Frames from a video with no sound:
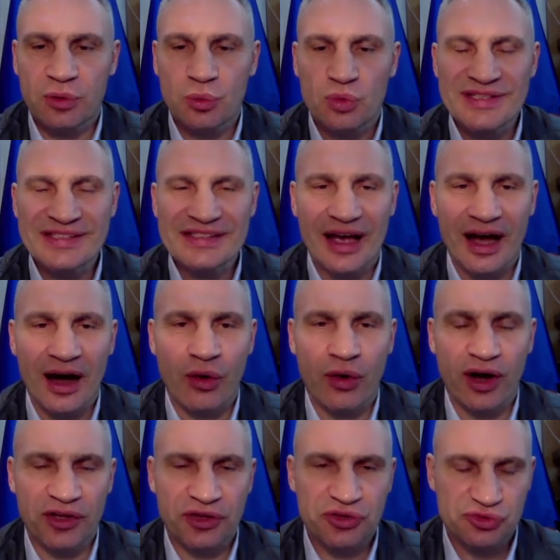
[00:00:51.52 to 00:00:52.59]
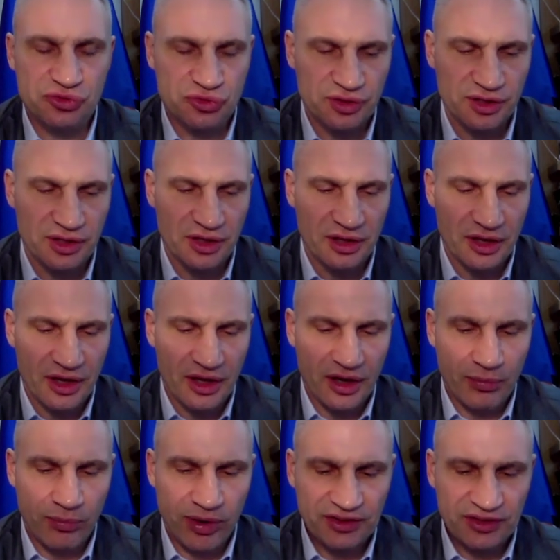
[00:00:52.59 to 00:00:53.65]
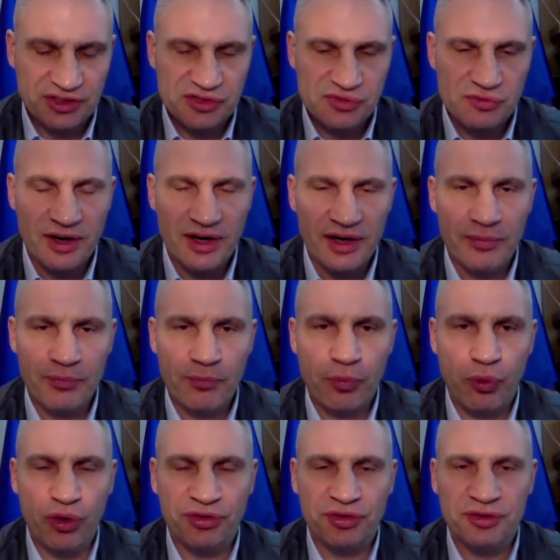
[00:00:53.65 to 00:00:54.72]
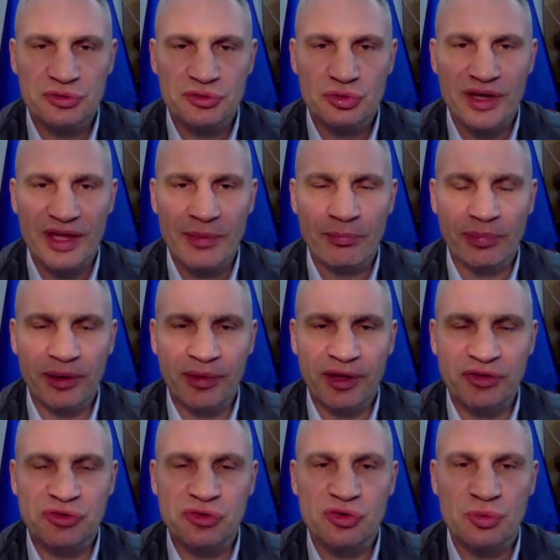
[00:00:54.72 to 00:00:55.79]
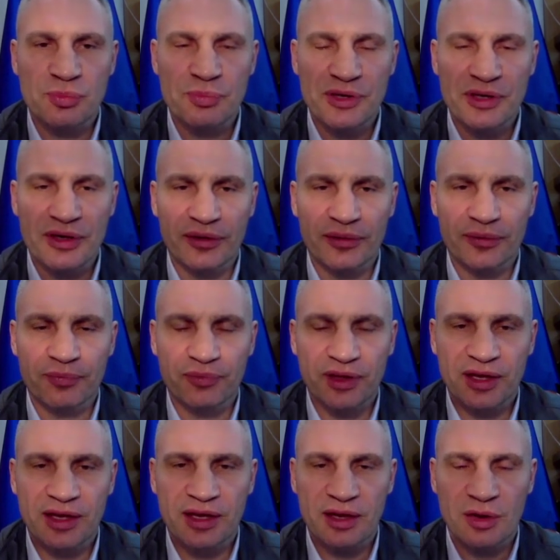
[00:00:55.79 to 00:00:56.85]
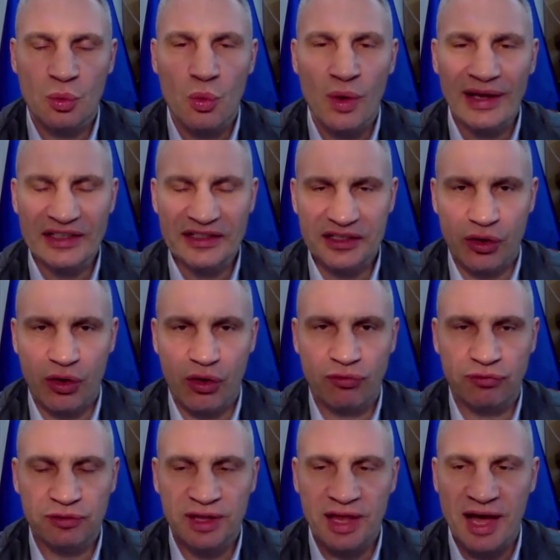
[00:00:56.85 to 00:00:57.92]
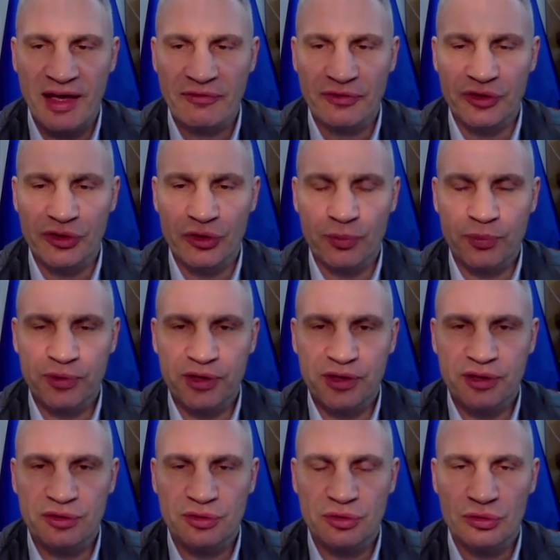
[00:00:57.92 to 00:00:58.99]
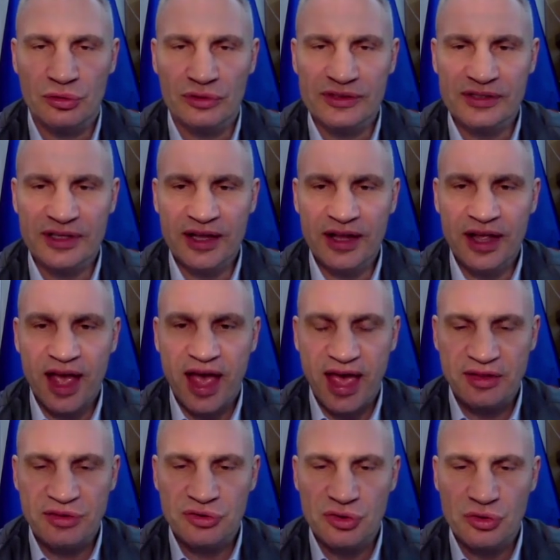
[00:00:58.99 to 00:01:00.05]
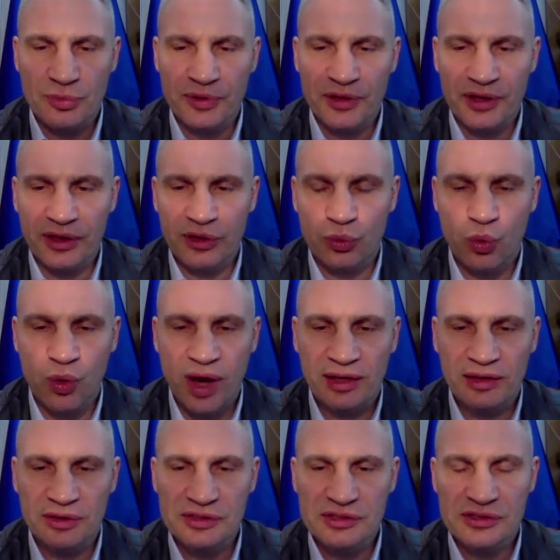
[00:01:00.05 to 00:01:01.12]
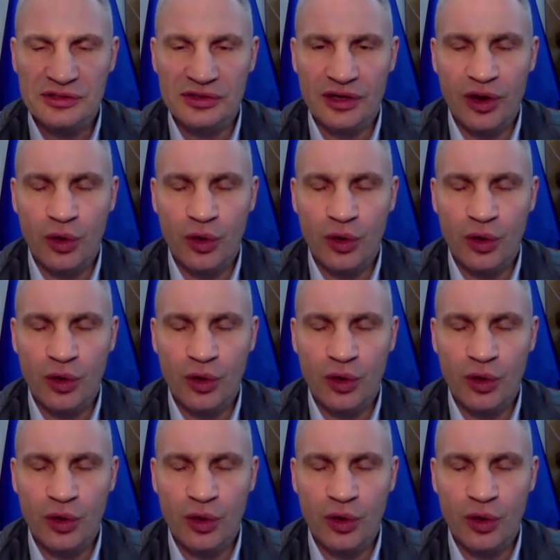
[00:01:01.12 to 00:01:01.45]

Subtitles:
with our history. But it's very important to implement European quality of life, European rules, and European values